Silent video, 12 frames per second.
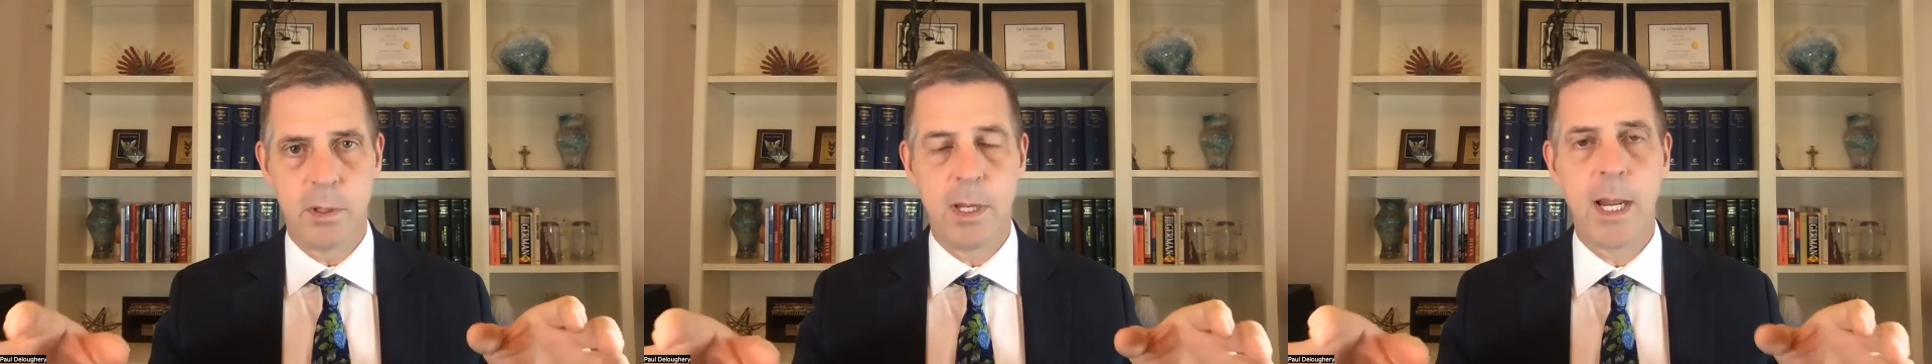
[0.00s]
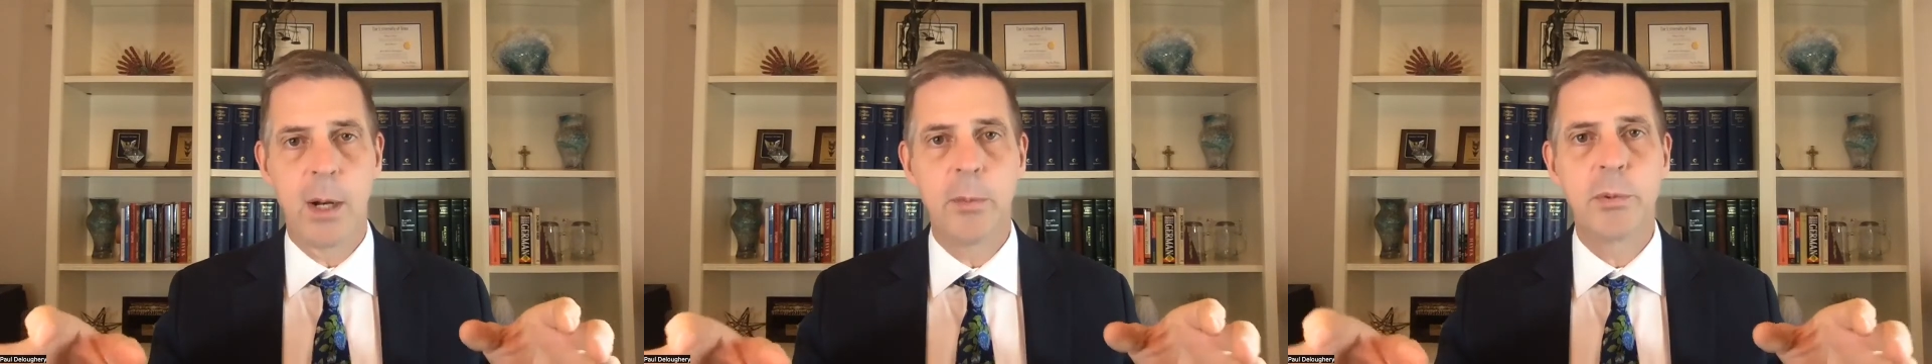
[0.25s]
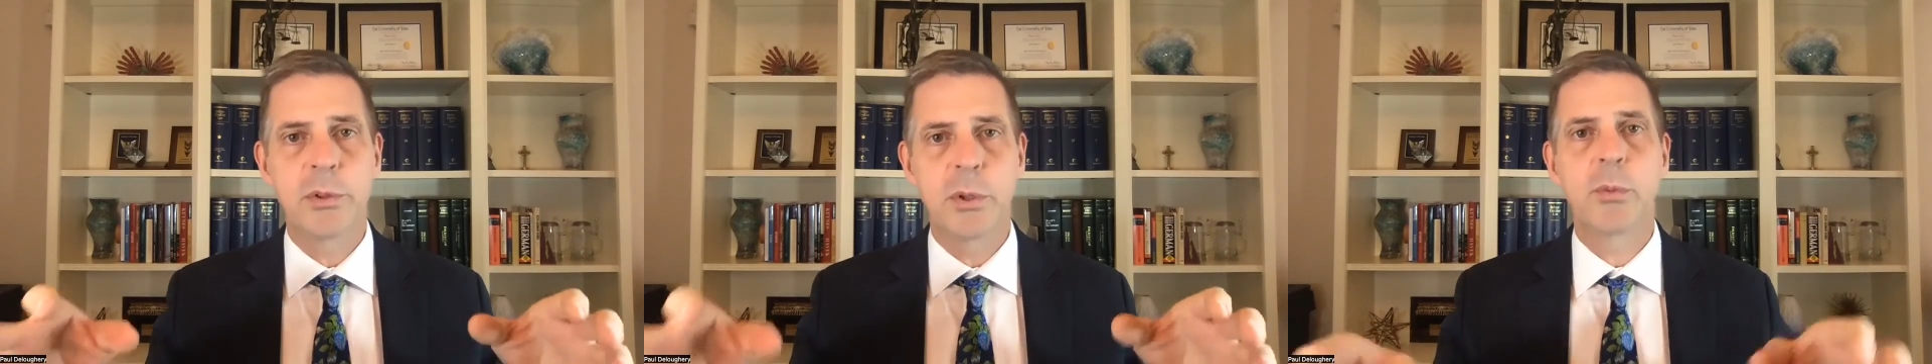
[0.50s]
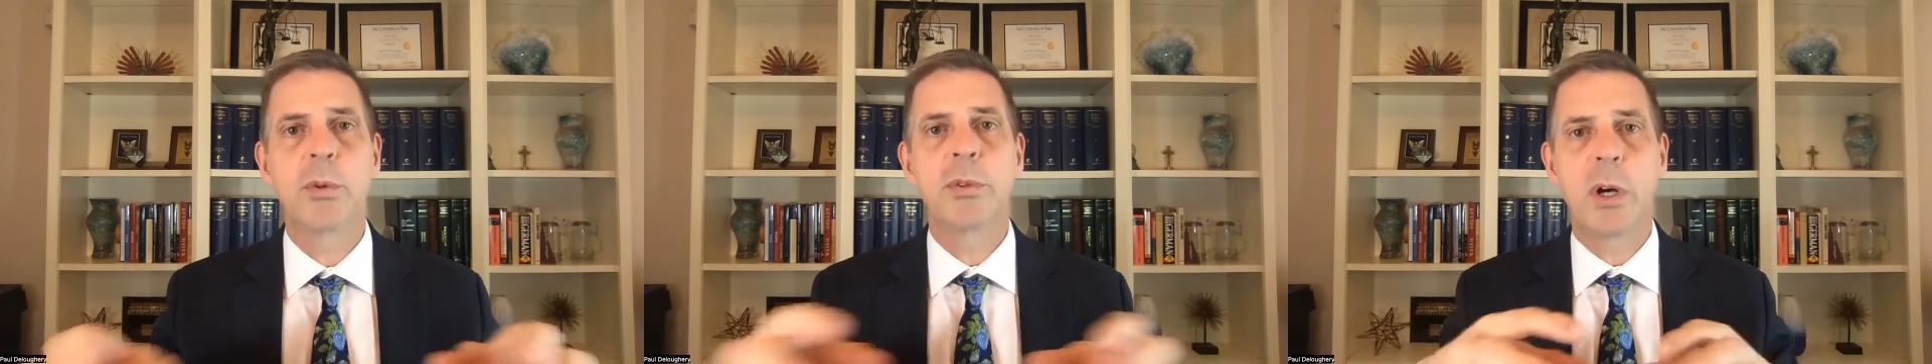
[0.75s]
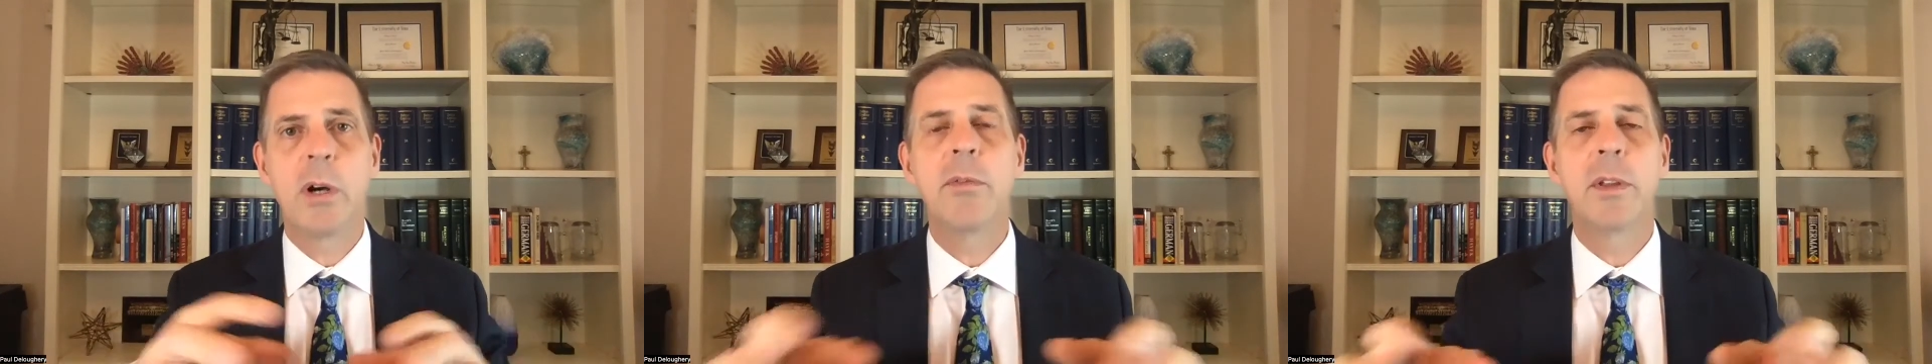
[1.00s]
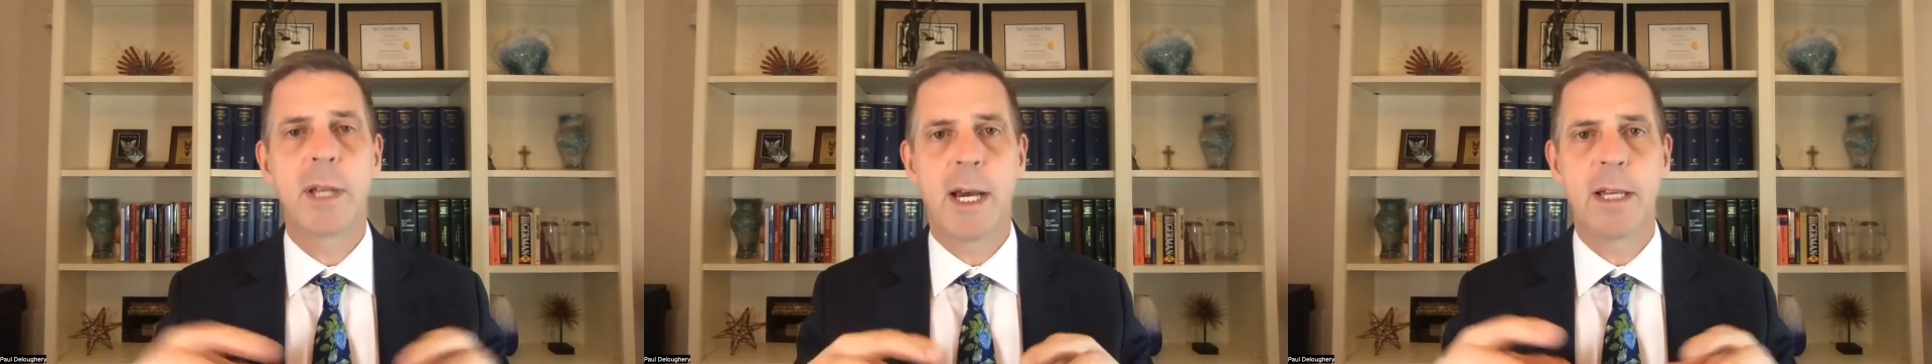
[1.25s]
helps to resolve the
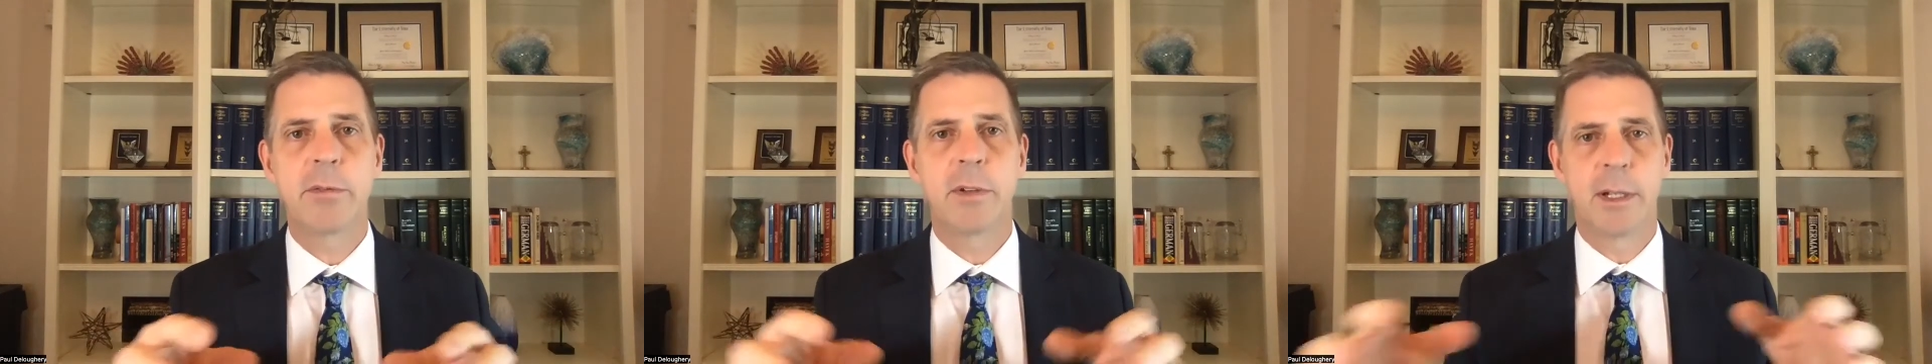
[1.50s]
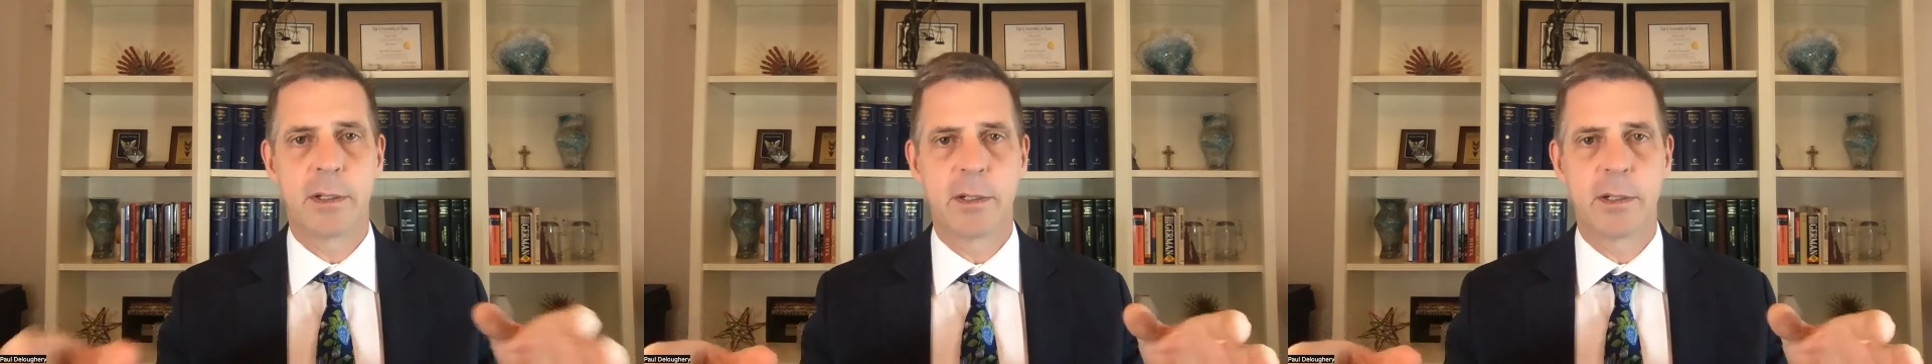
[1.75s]
conflict,